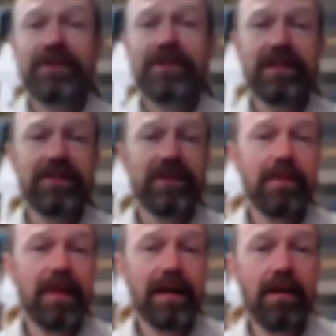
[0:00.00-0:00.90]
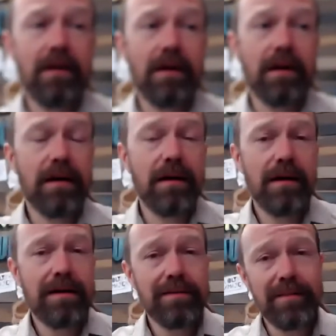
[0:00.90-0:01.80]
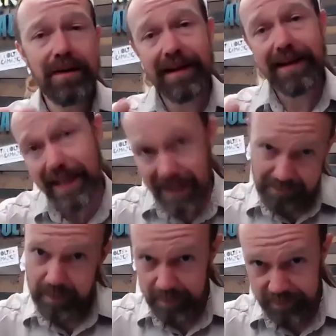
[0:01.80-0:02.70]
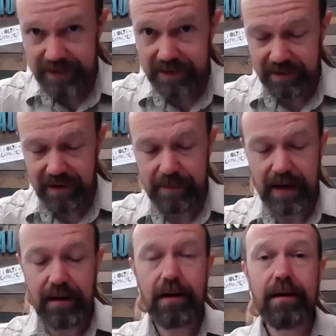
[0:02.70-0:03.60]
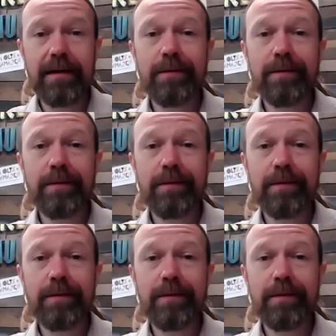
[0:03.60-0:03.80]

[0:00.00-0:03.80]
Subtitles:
stickers on my car. But if I did have a bumper sticker on my car,